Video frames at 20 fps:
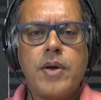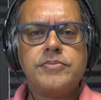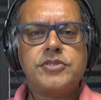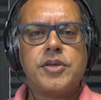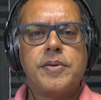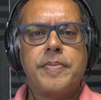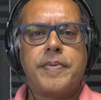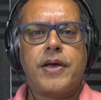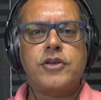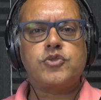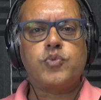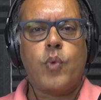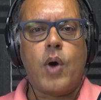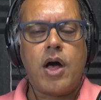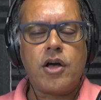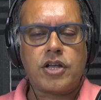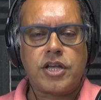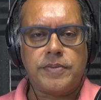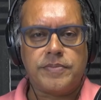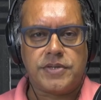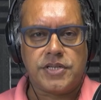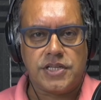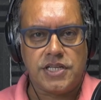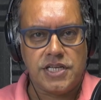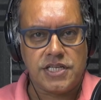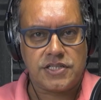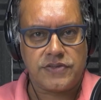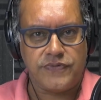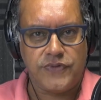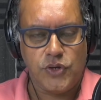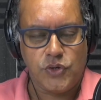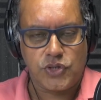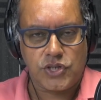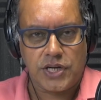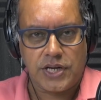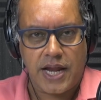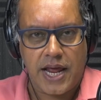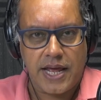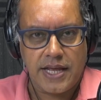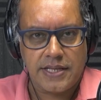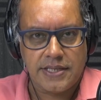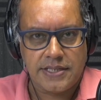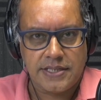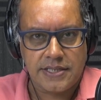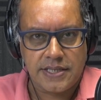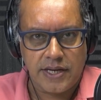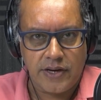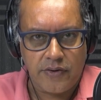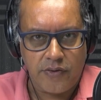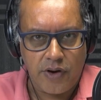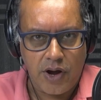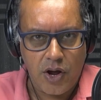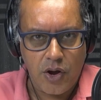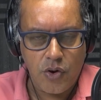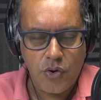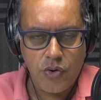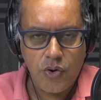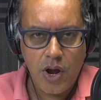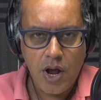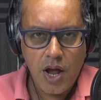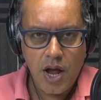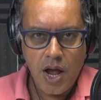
Tim Rose. Welcome to this Future Net Zero